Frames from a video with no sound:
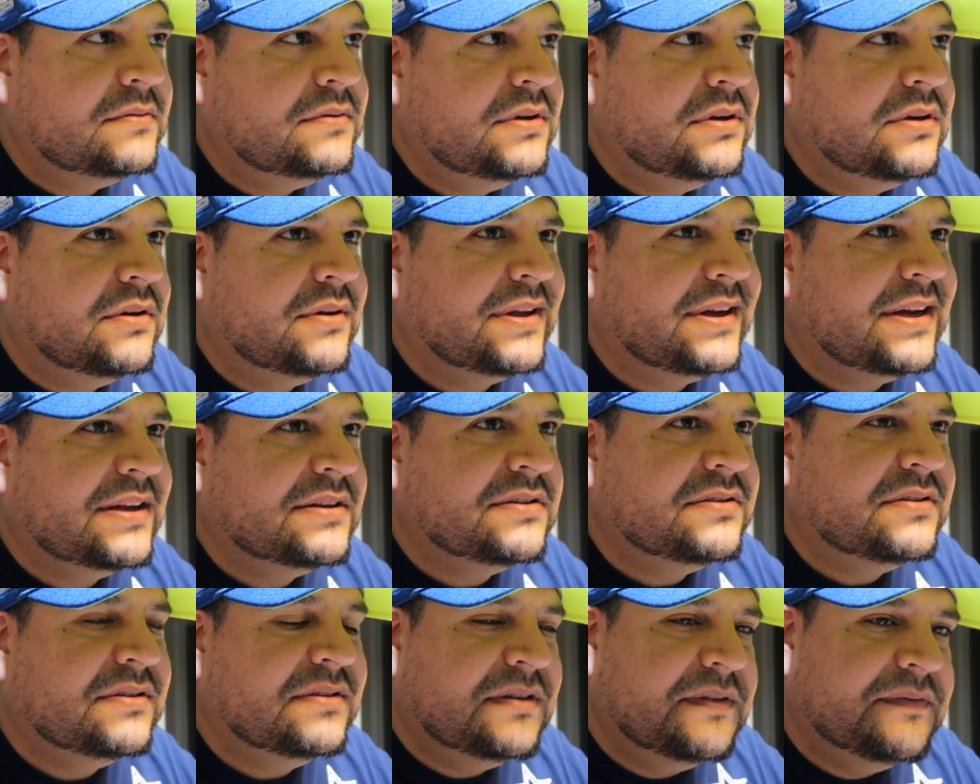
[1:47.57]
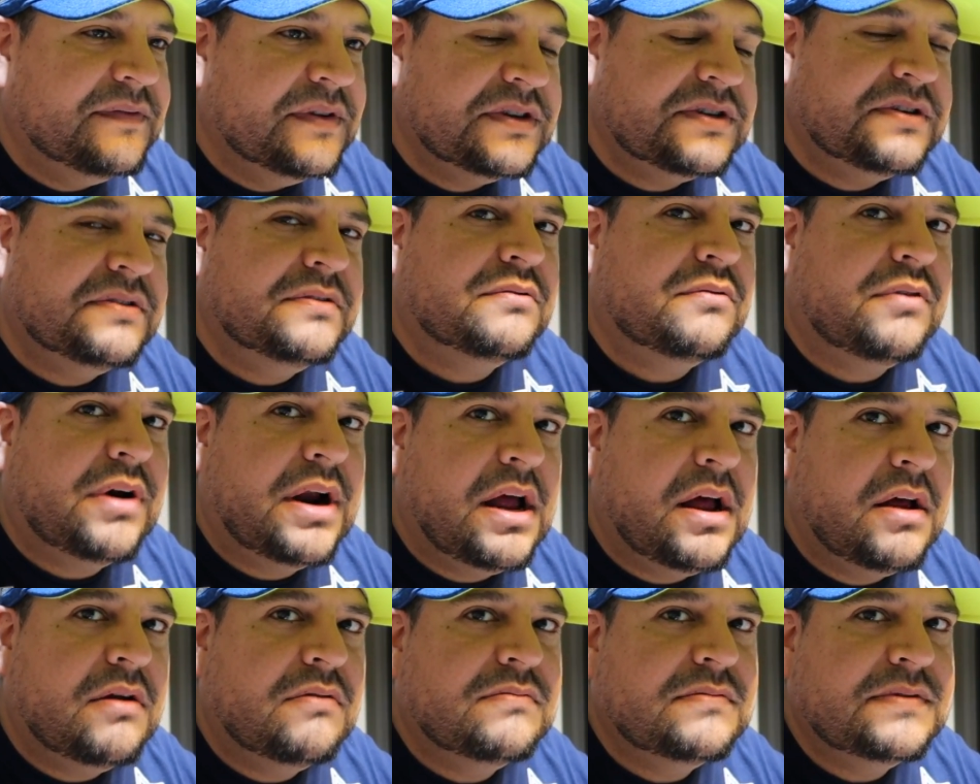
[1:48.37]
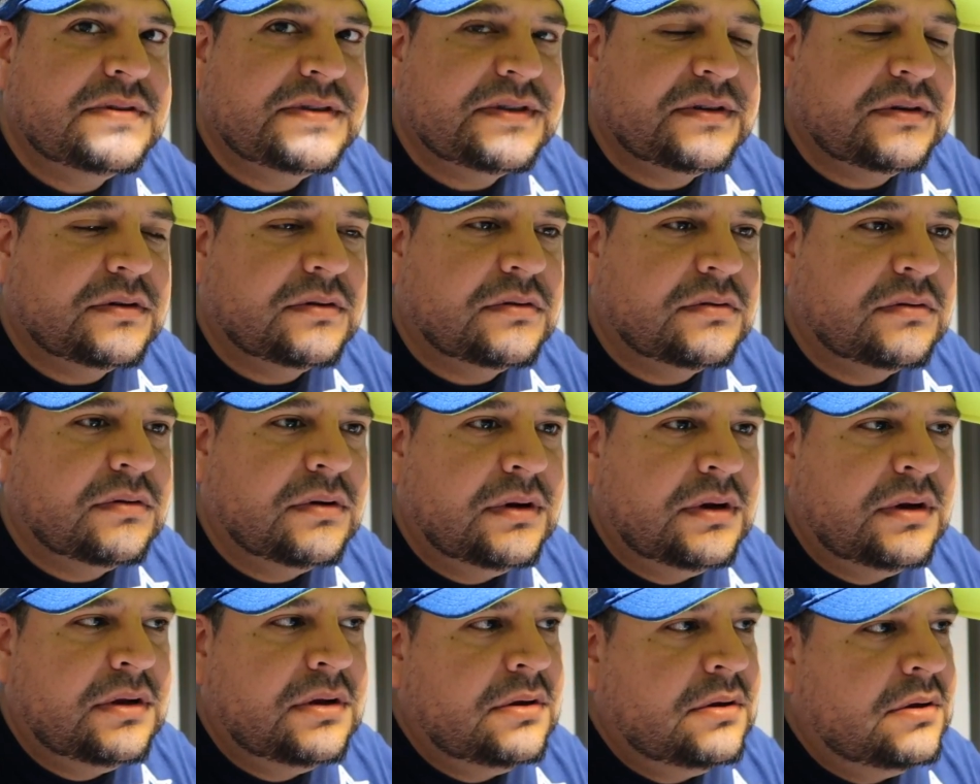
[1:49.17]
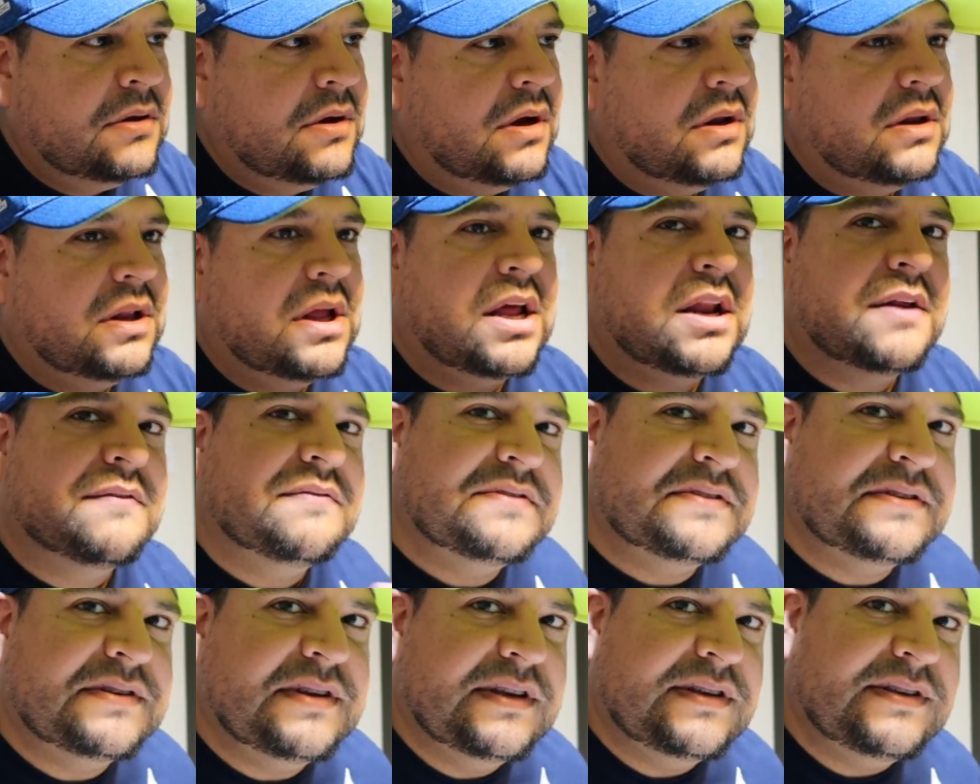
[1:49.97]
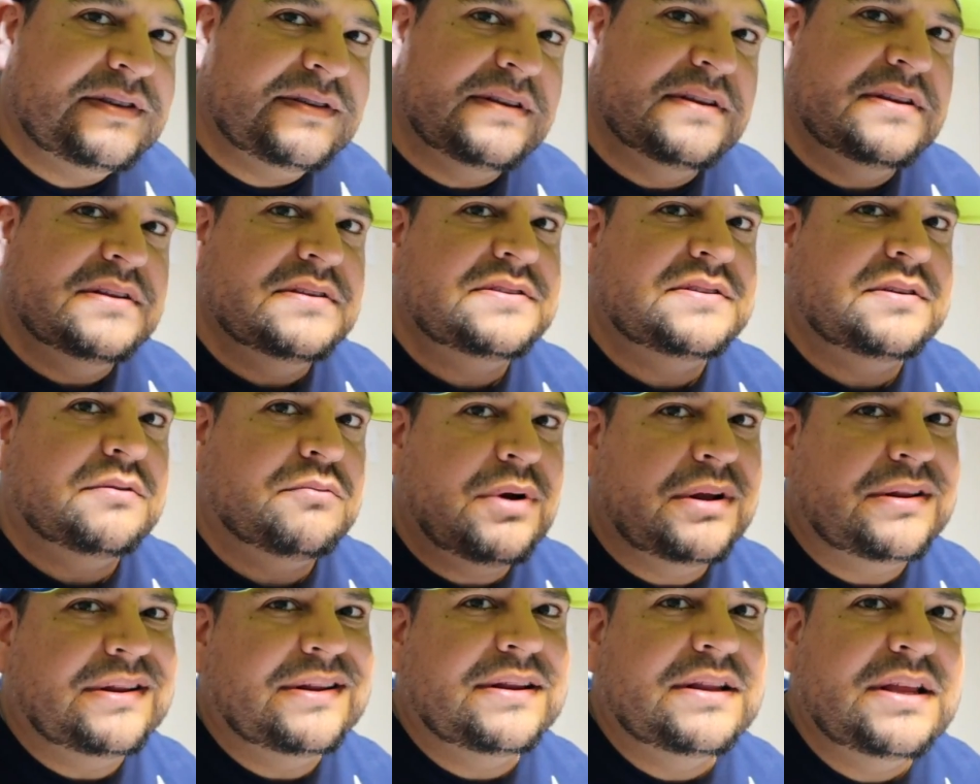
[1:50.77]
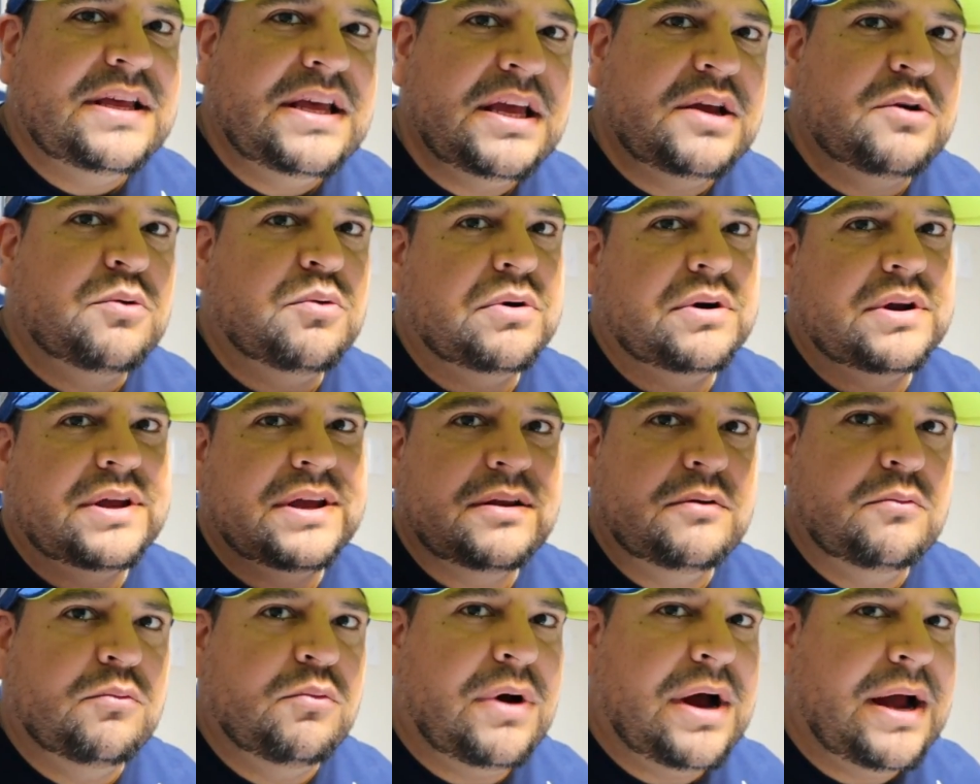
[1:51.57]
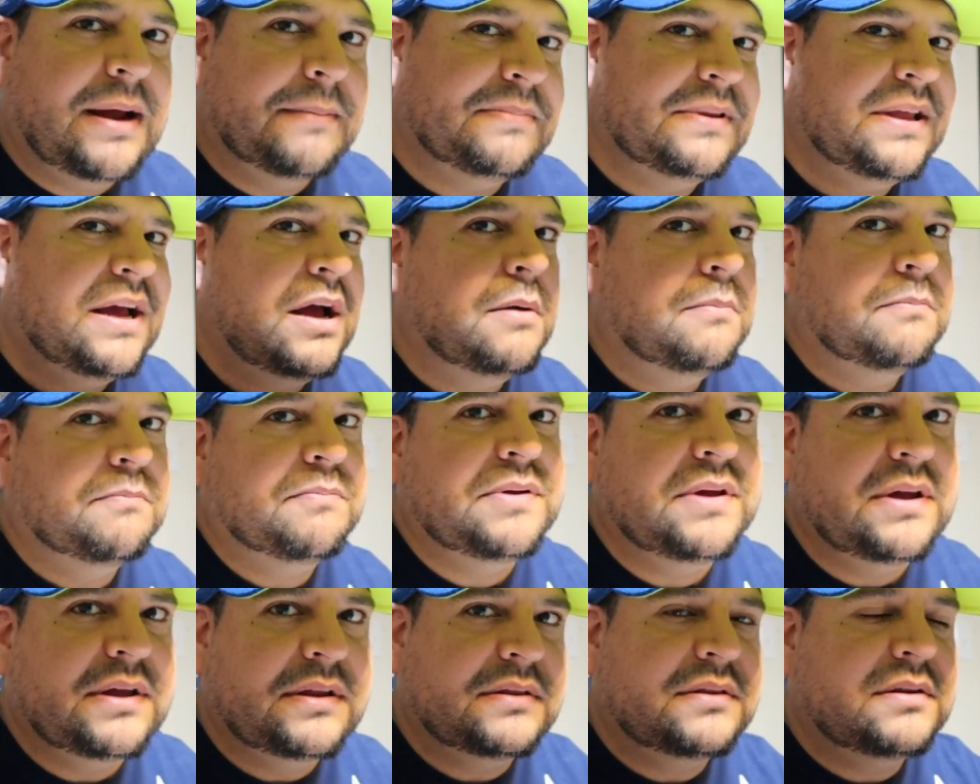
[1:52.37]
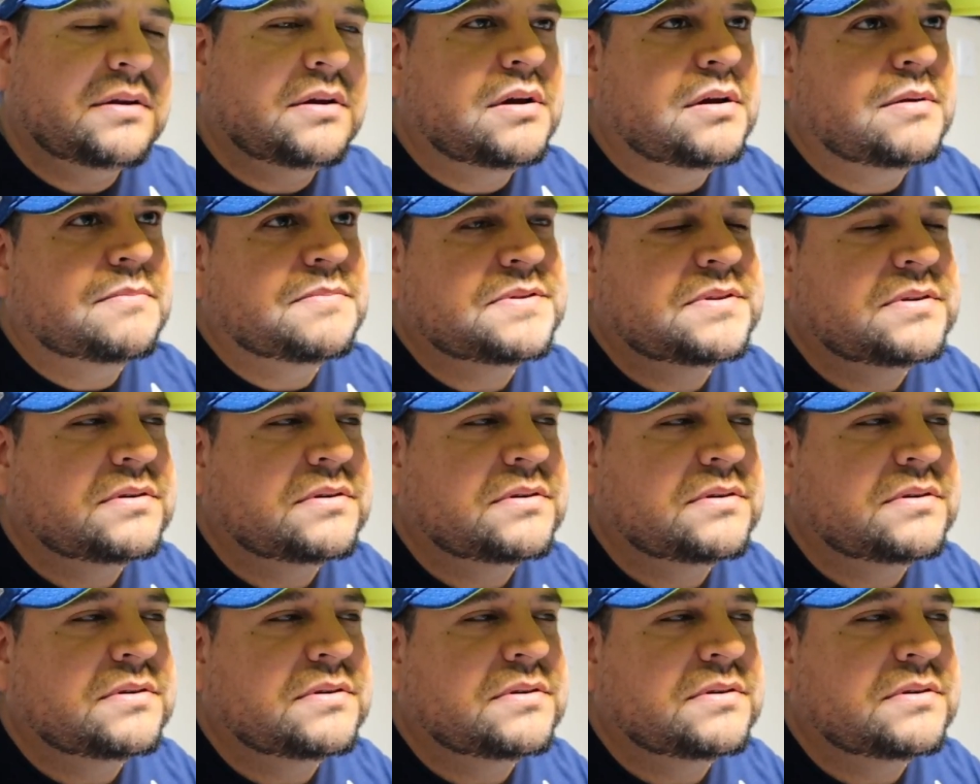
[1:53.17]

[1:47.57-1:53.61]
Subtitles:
You know, they got to the divisional round. So a lot of assistants around the league were getting wiped out and picked up.